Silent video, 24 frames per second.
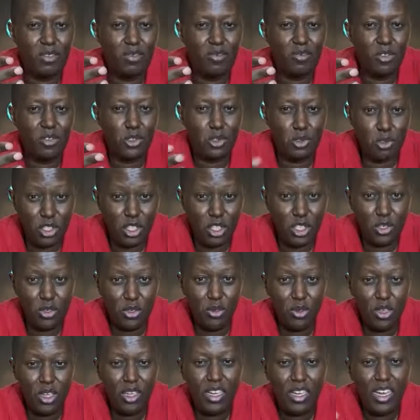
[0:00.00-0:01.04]
suits
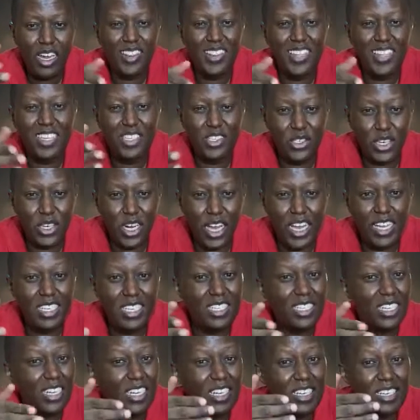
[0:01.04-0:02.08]
you, and then try
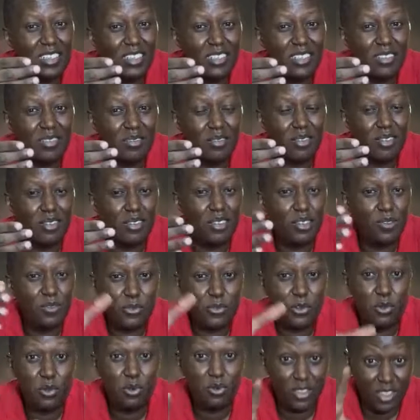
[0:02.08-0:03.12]
it. And if
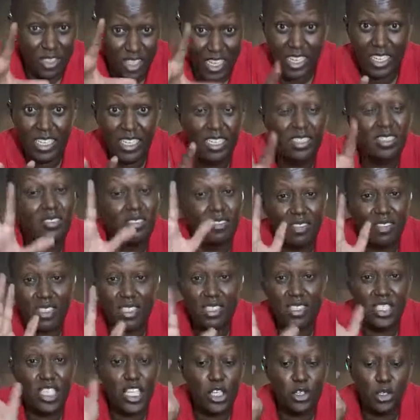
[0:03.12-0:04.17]
you get it,
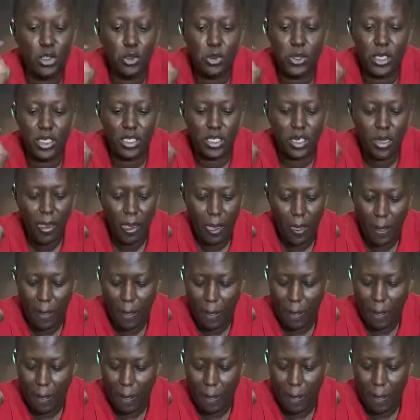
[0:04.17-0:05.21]
stick to it.
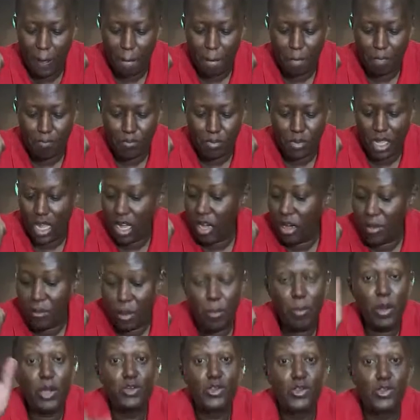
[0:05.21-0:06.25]
Now I'm
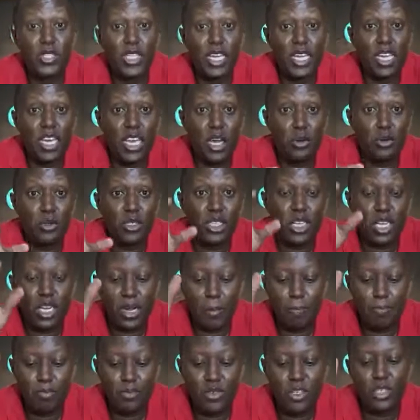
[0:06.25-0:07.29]
about to sign out.
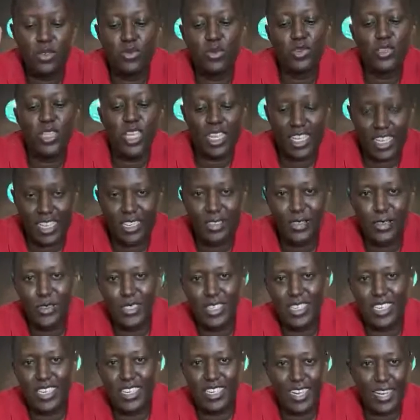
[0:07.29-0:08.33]
This was, again,
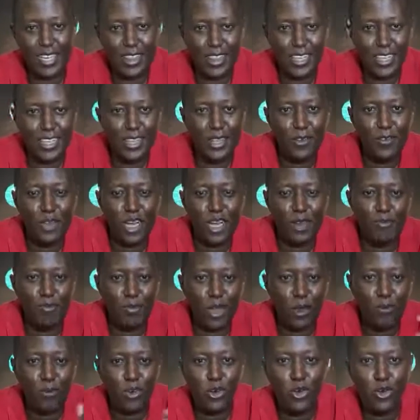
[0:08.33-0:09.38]
I think, I
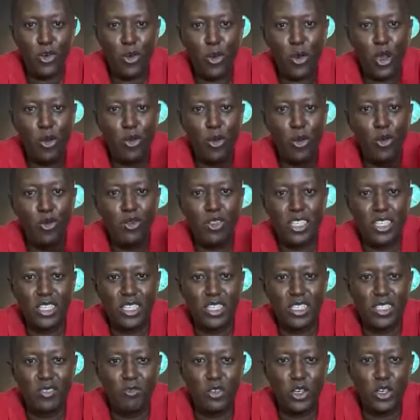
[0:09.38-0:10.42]
don't know how long
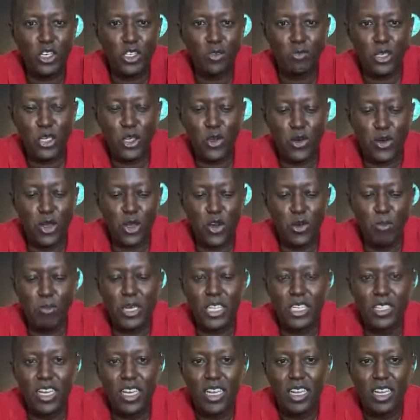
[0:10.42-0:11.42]
this video has been going on, but